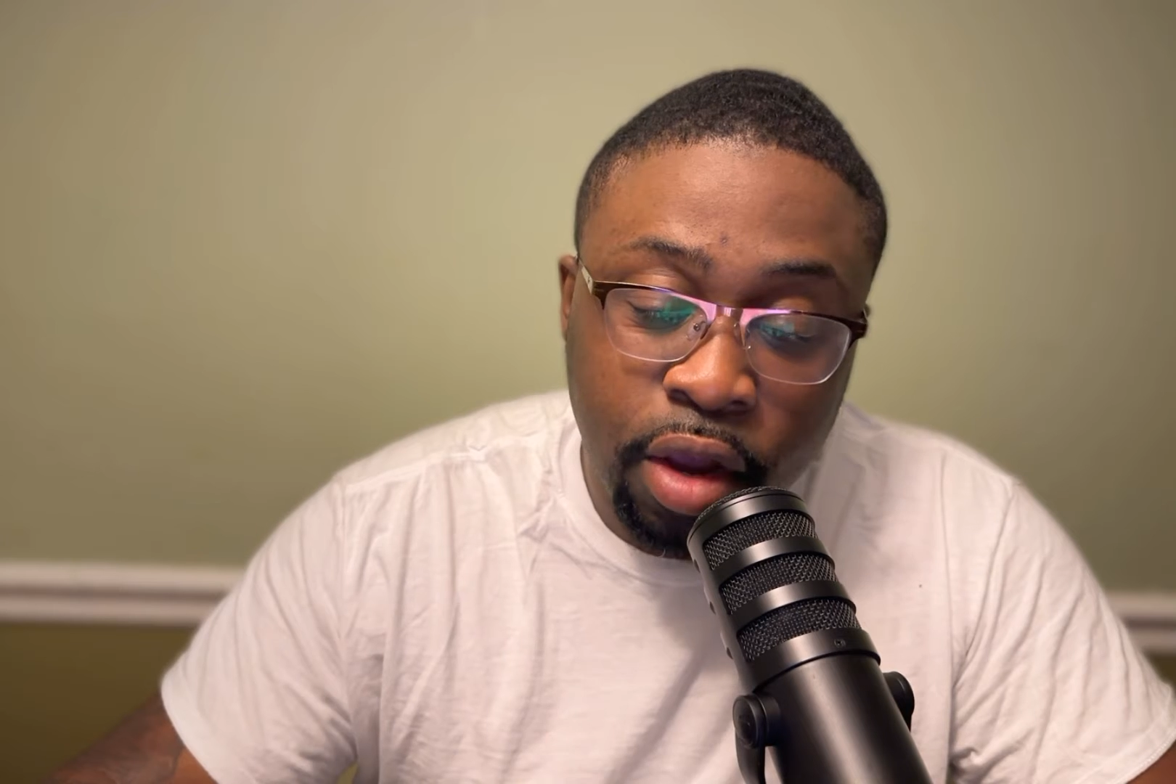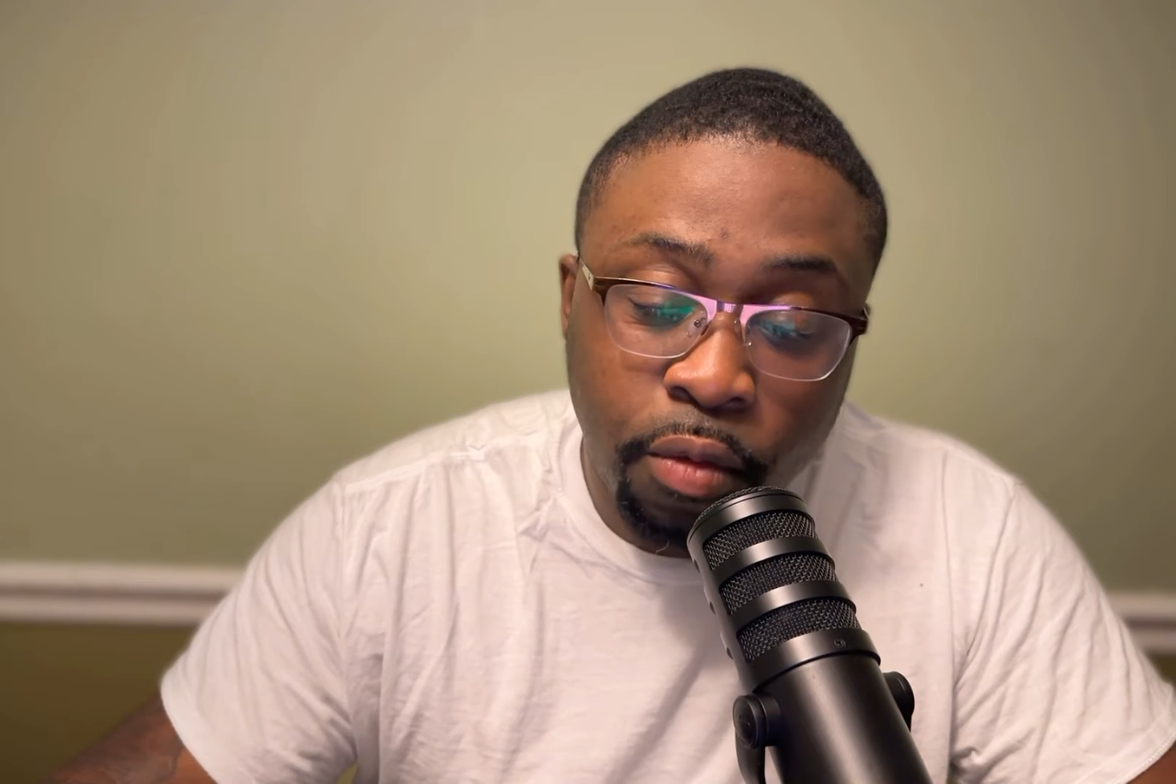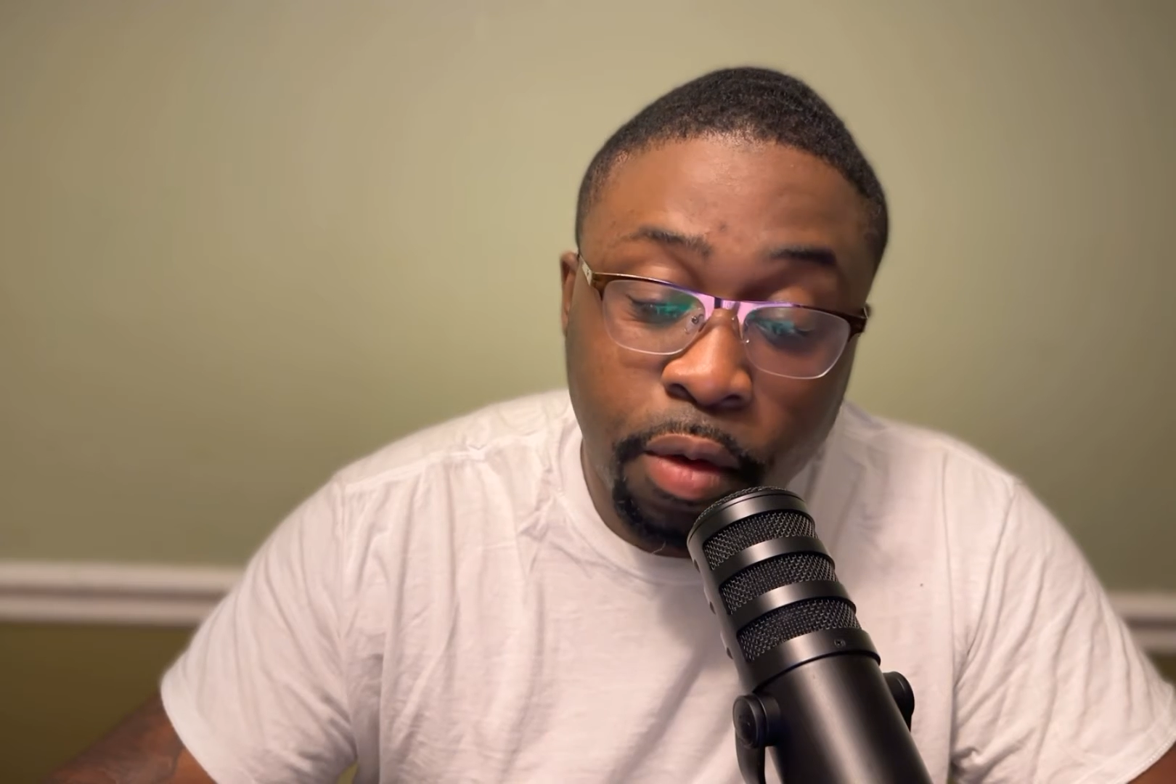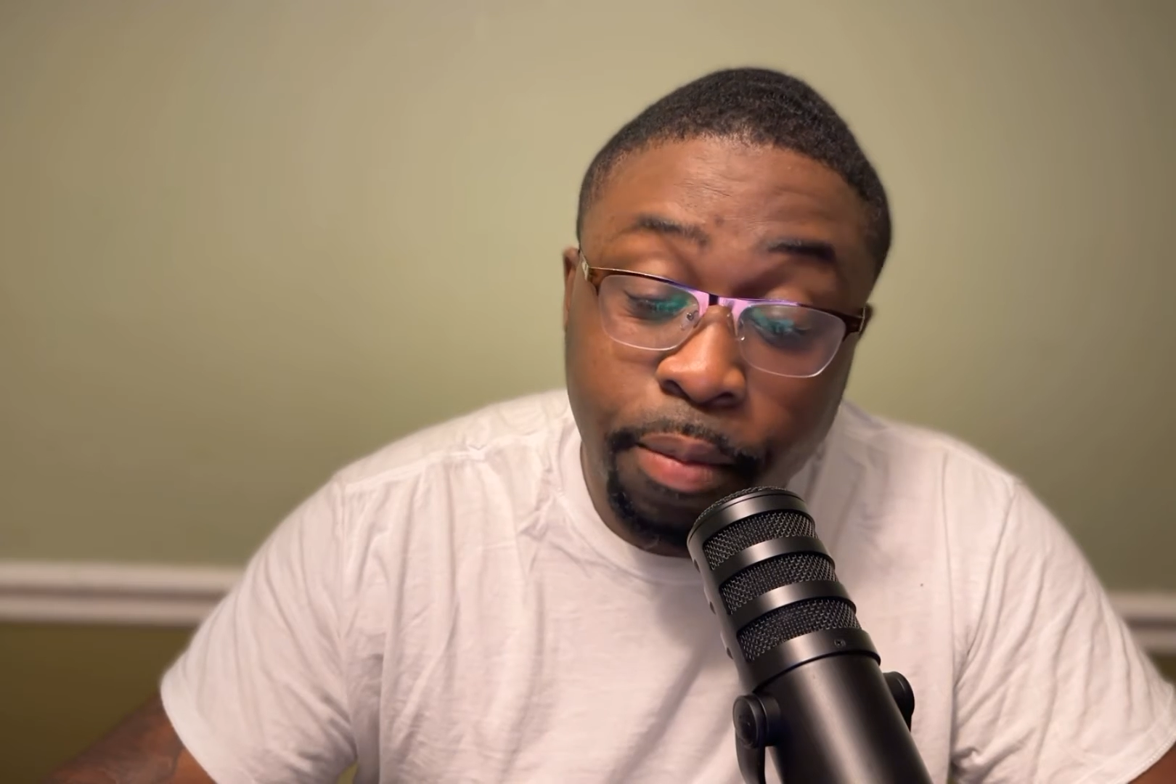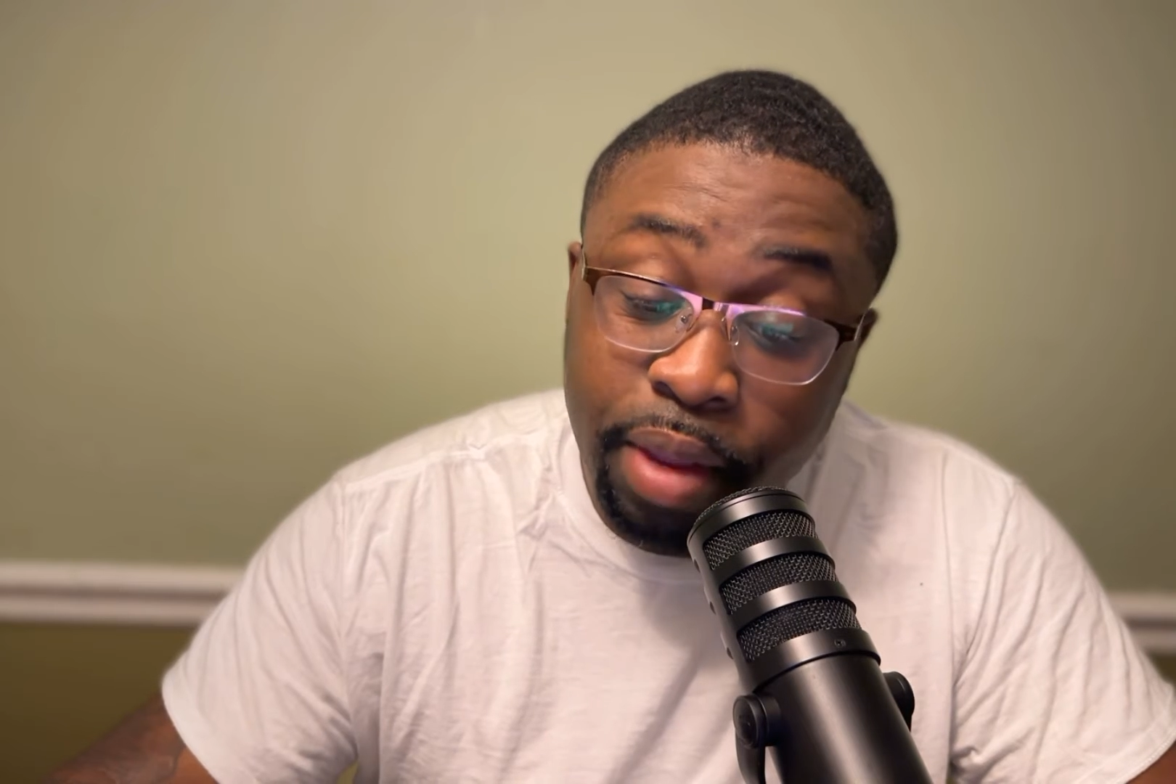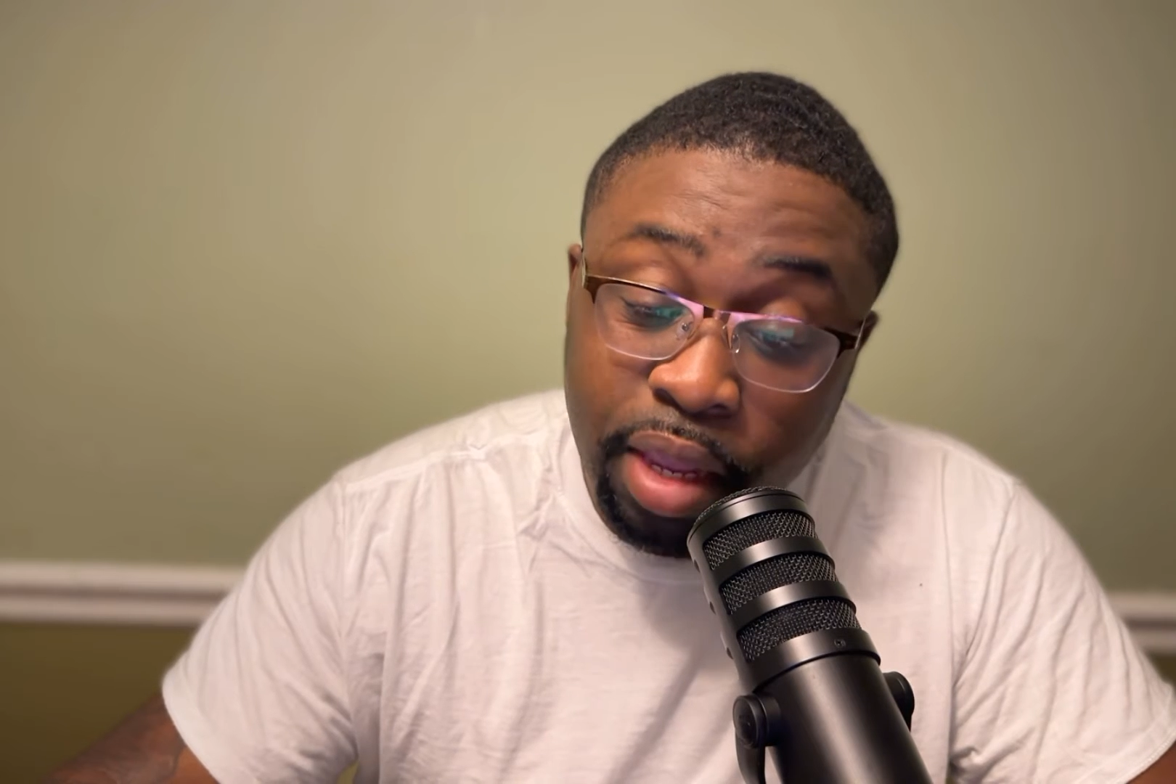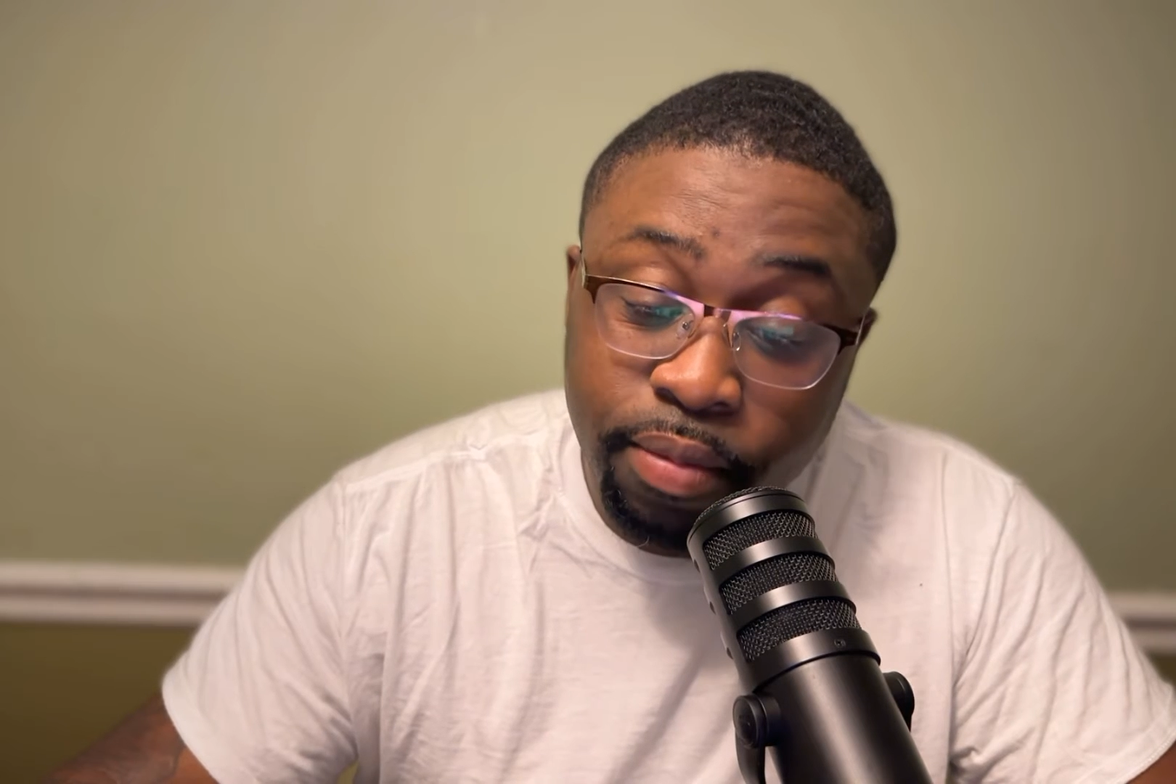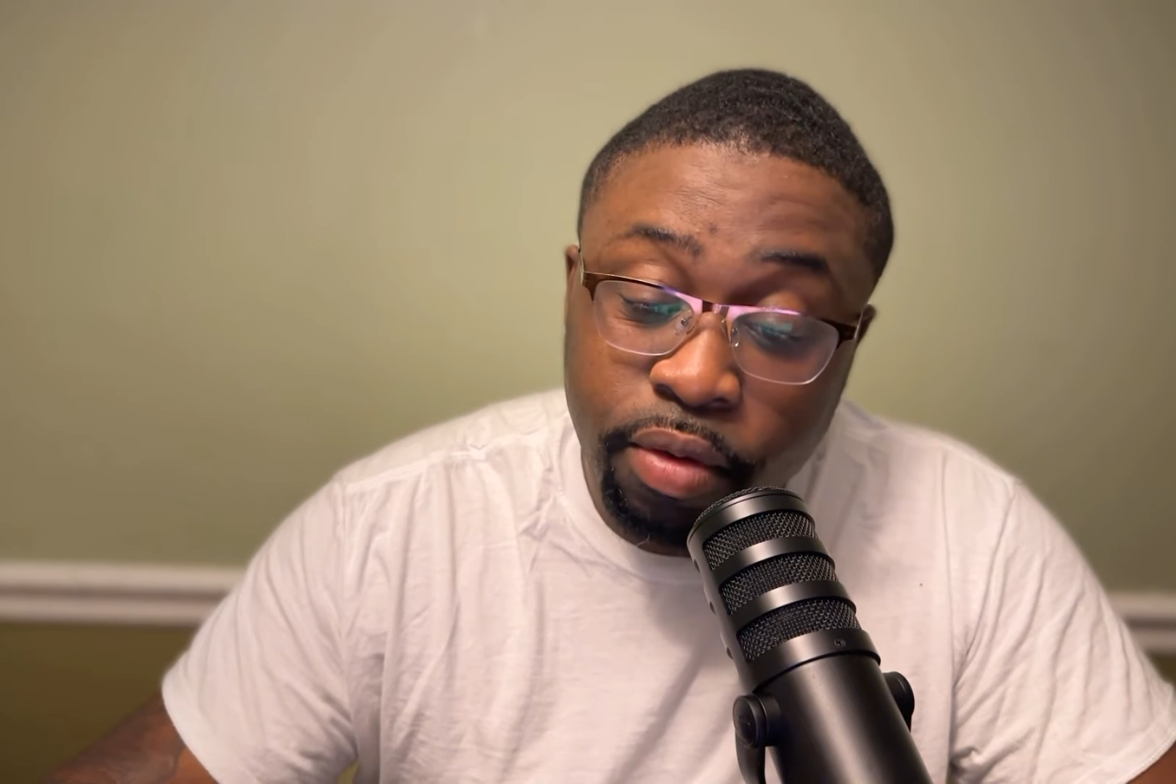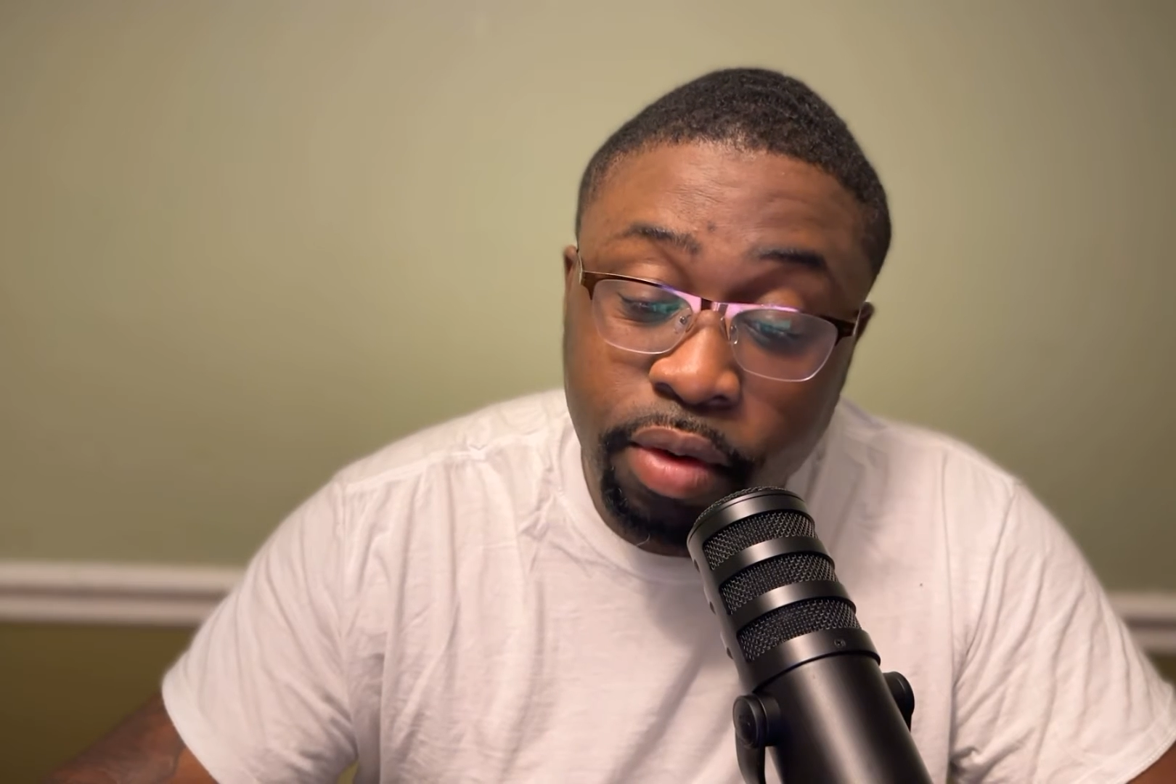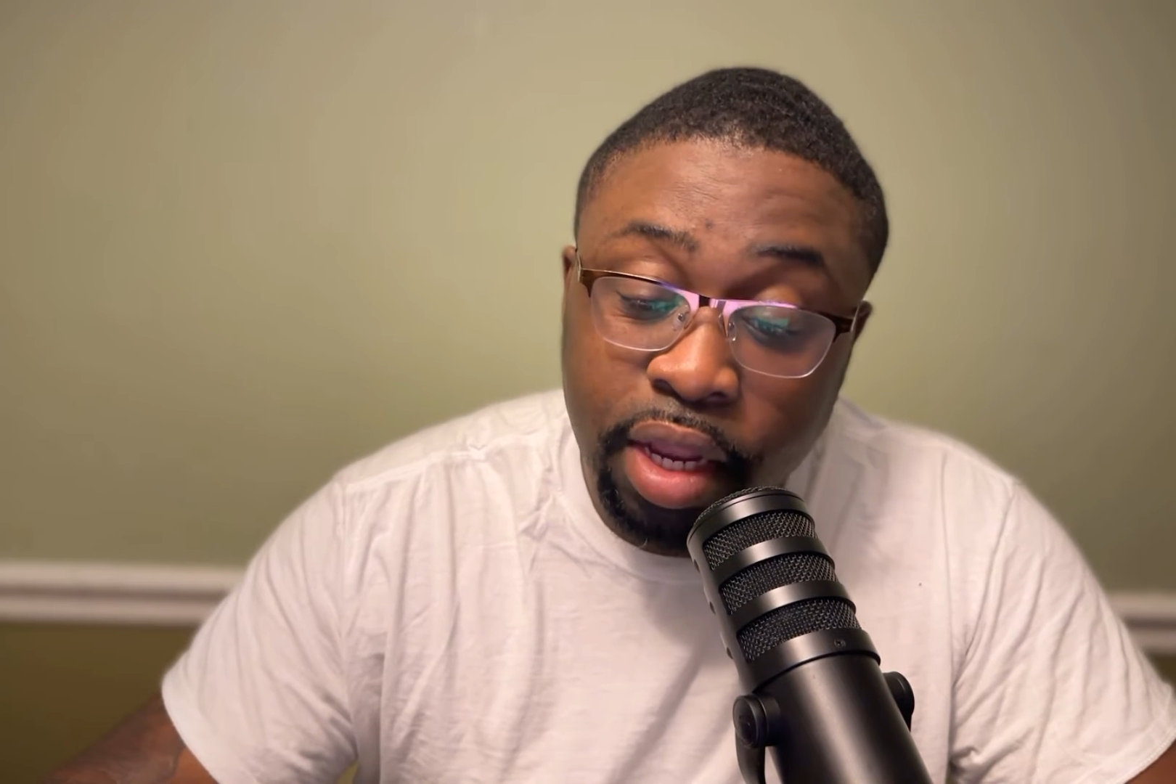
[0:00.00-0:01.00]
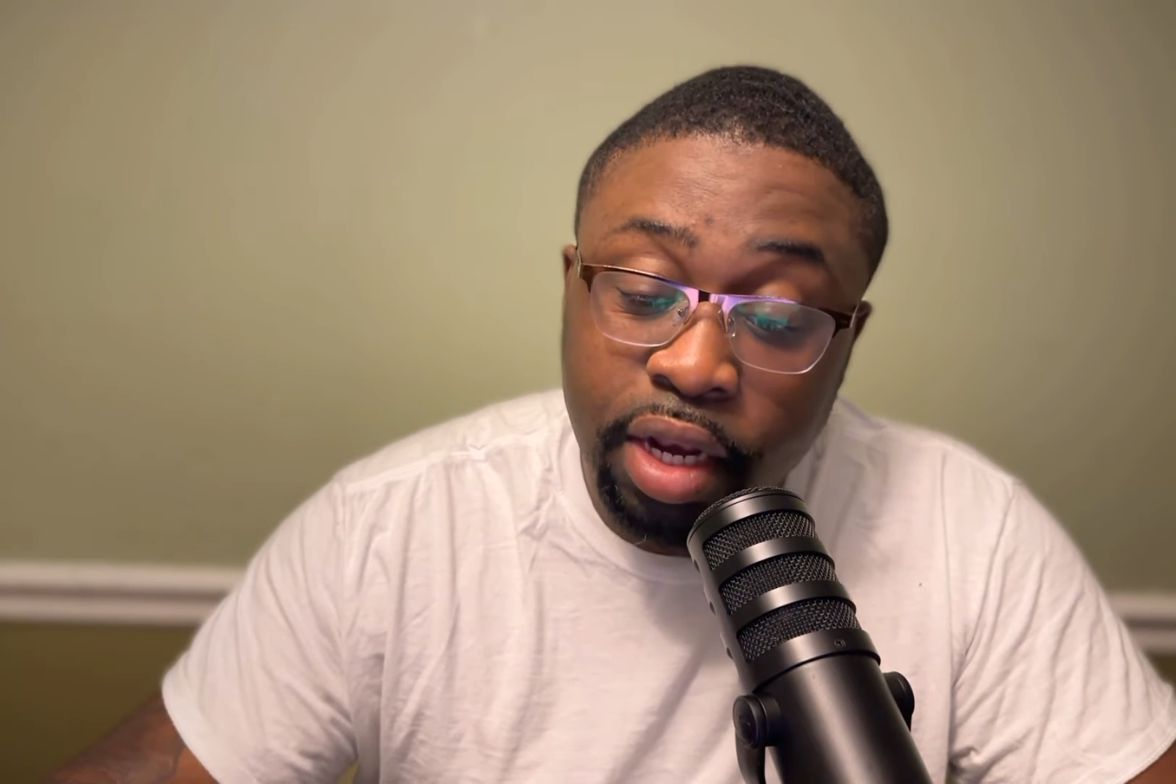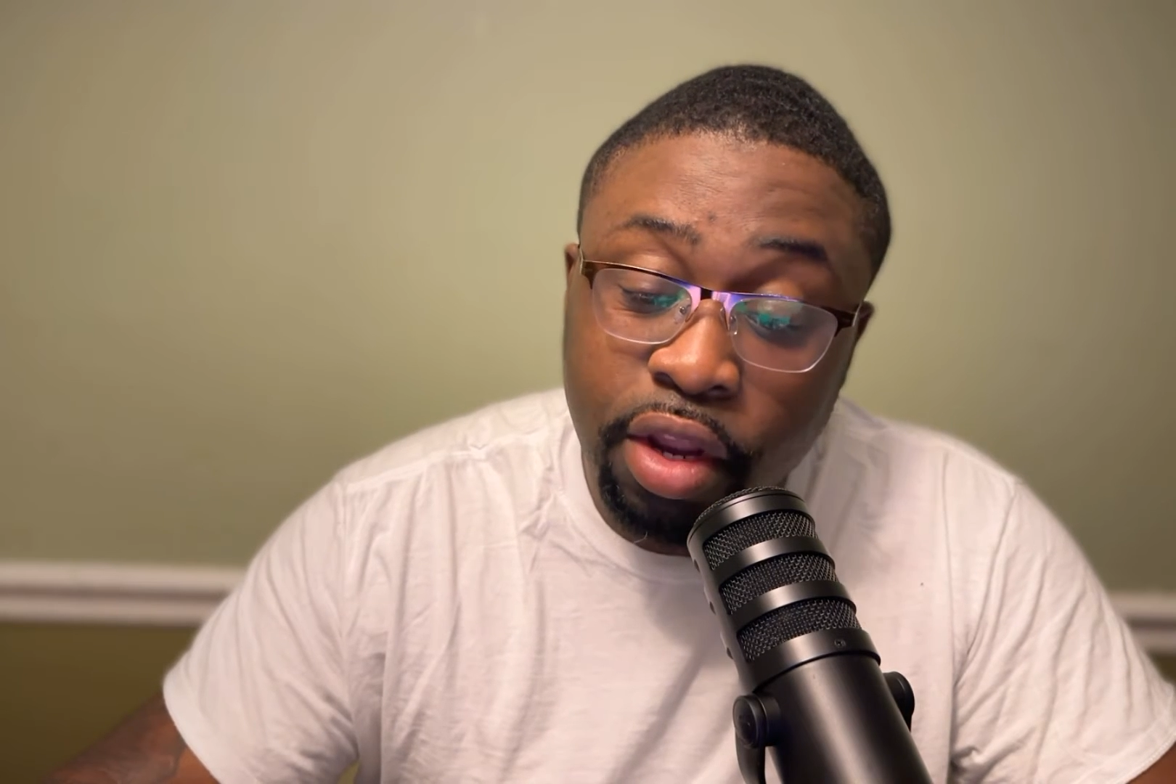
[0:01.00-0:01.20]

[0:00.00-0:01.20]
where people can